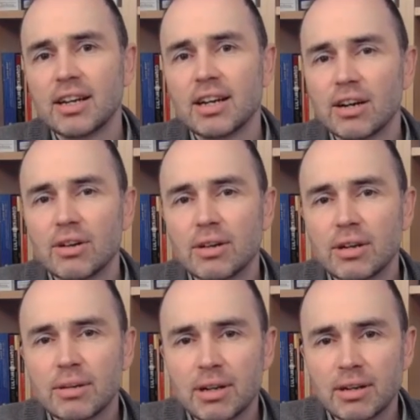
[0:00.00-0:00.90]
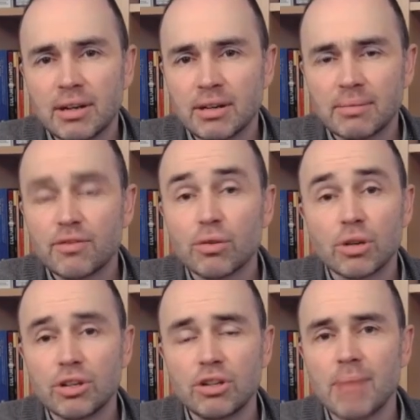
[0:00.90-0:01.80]

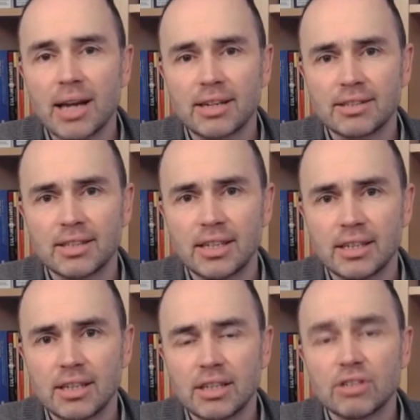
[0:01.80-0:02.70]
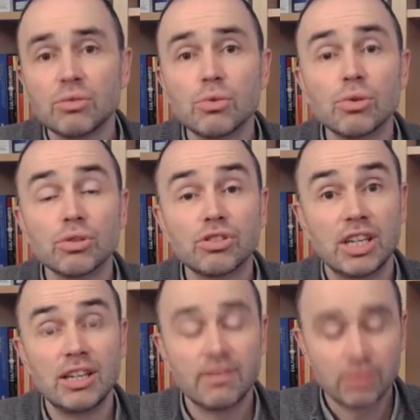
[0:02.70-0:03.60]
fallen humanity towards
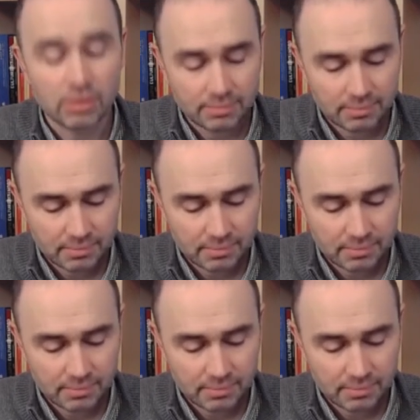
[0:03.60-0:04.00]
evil.